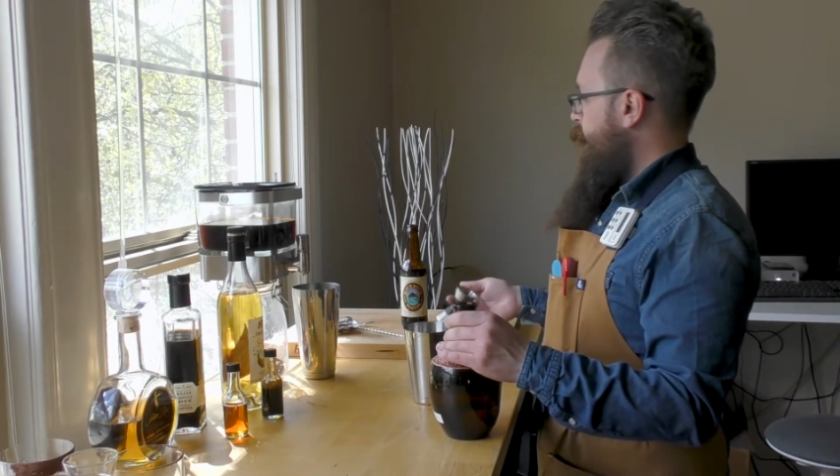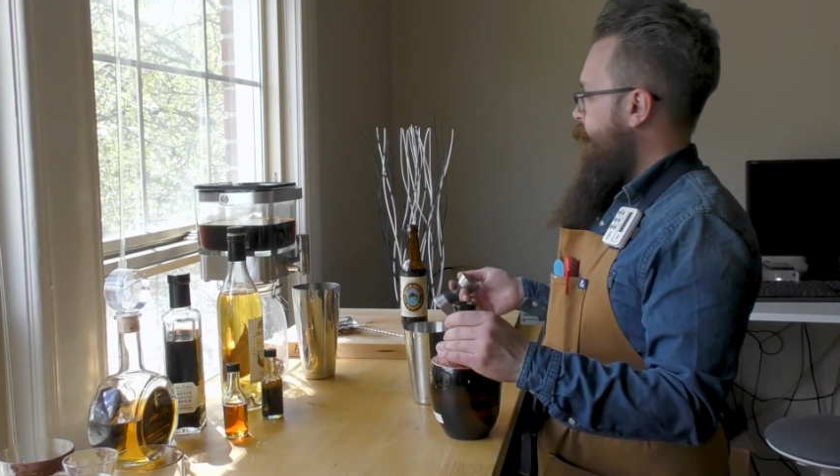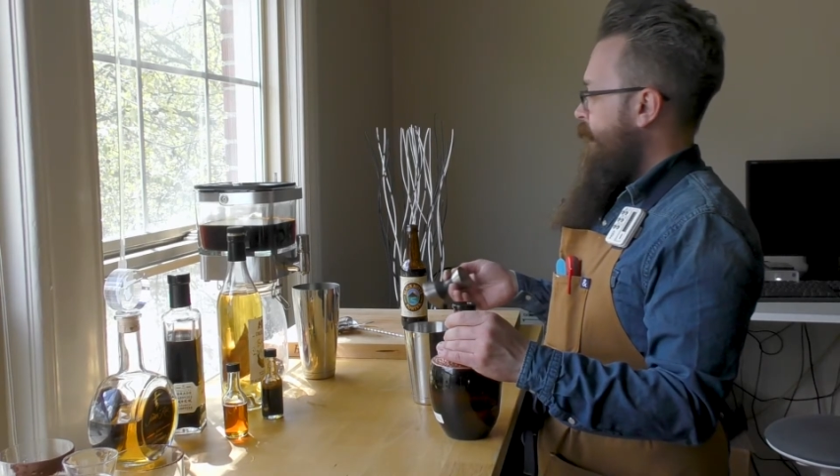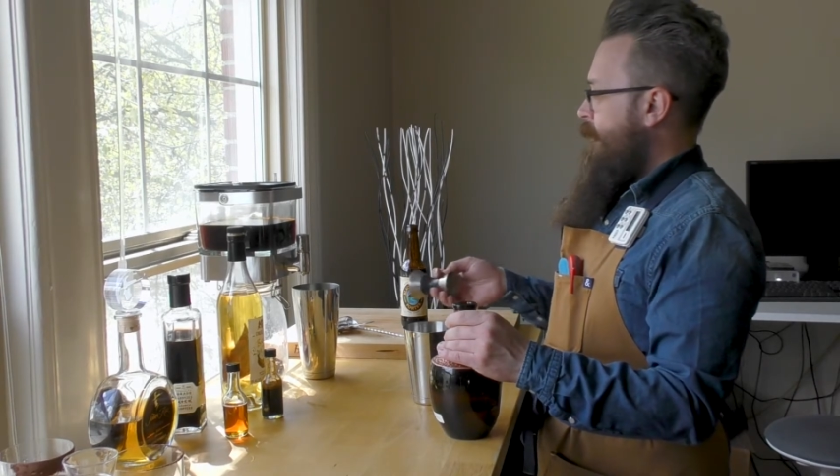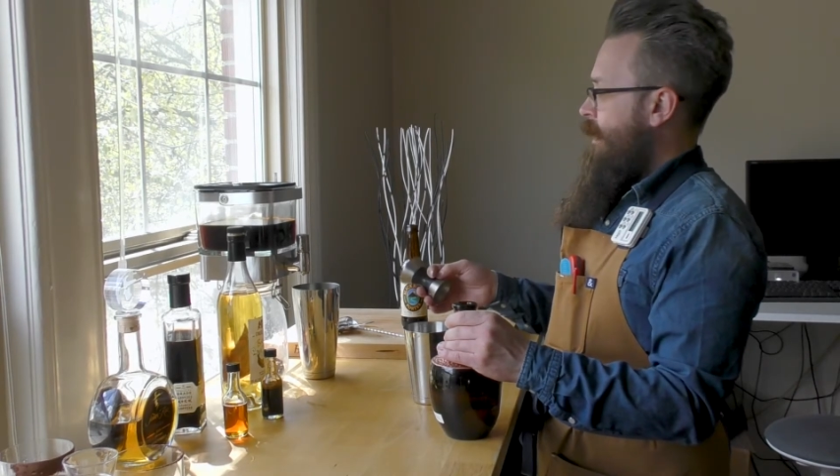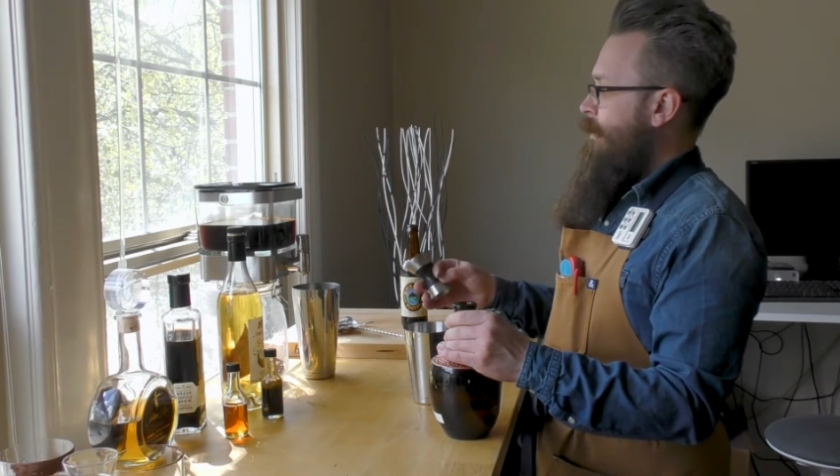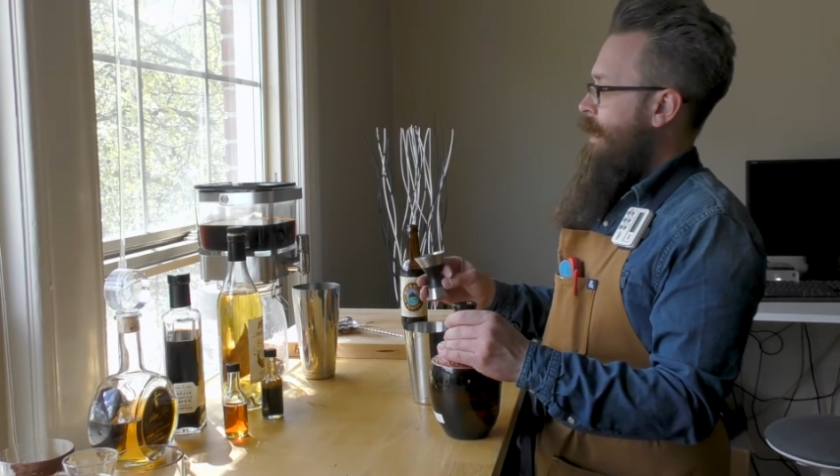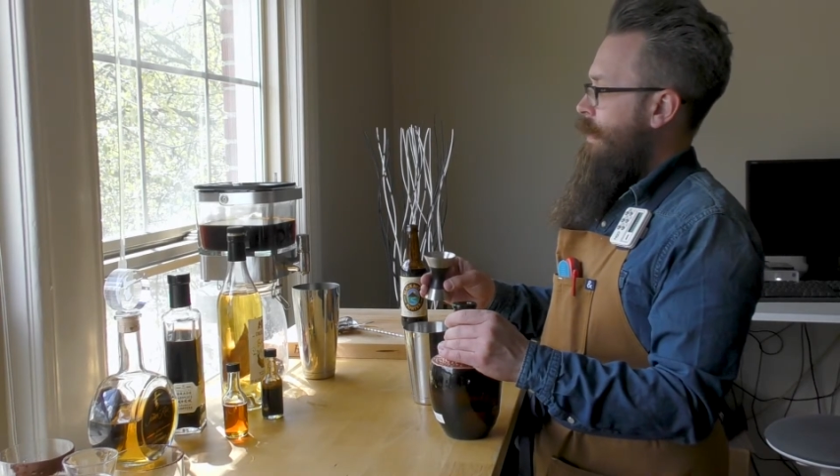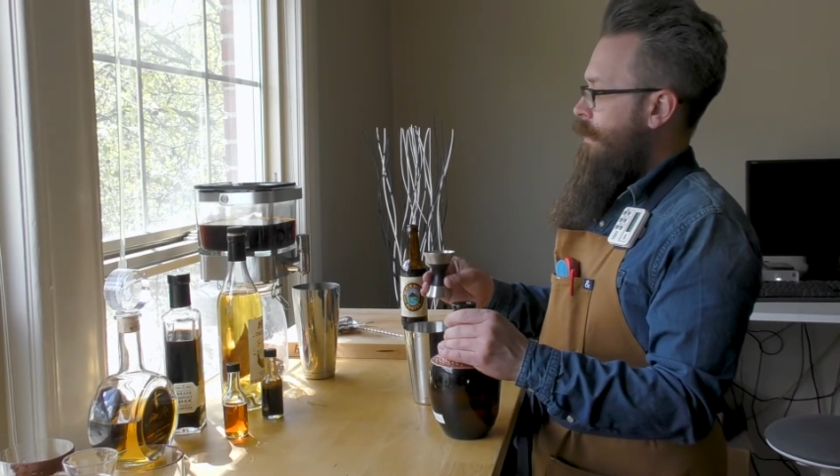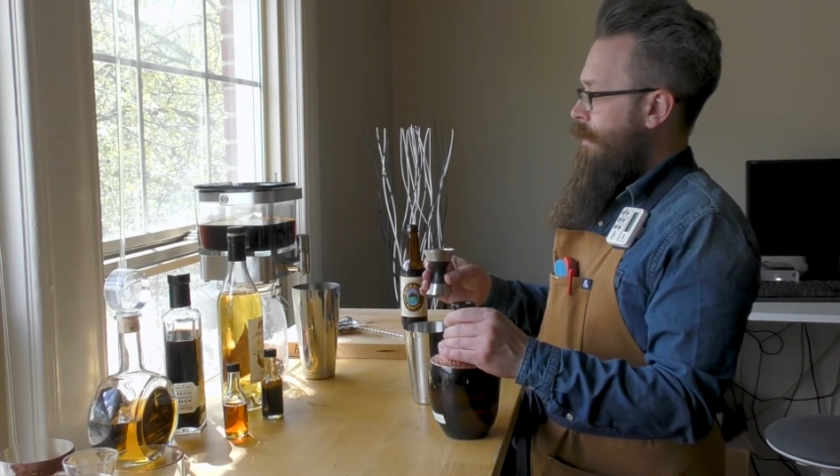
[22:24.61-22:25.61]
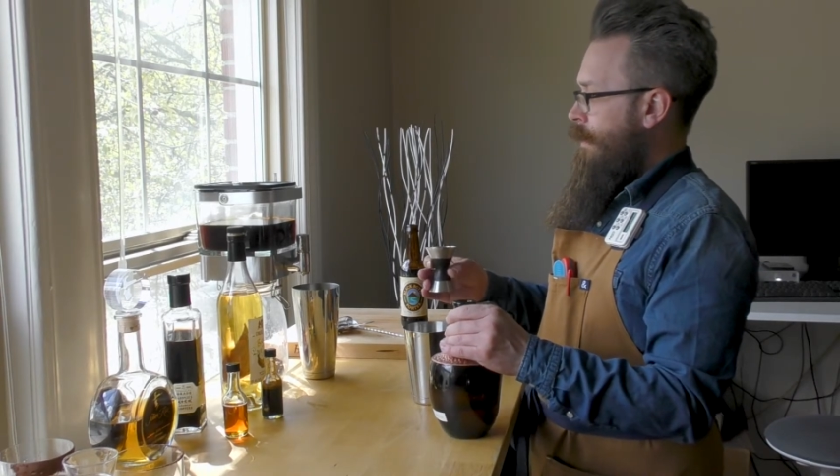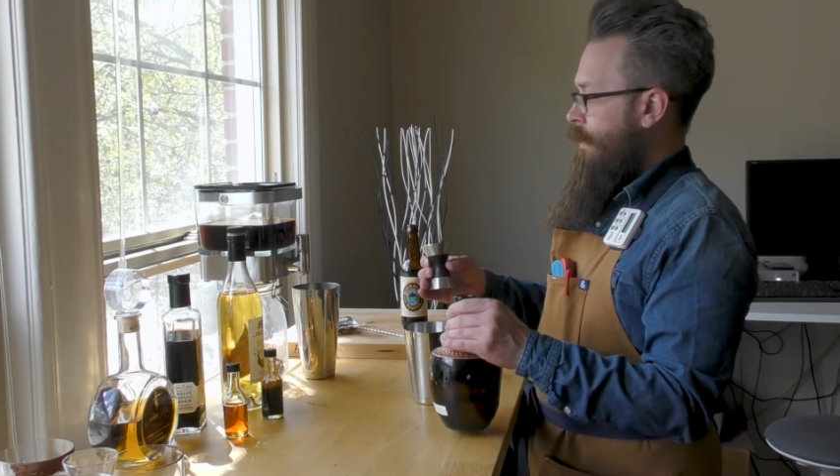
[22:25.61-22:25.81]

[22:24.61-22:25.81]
50 ml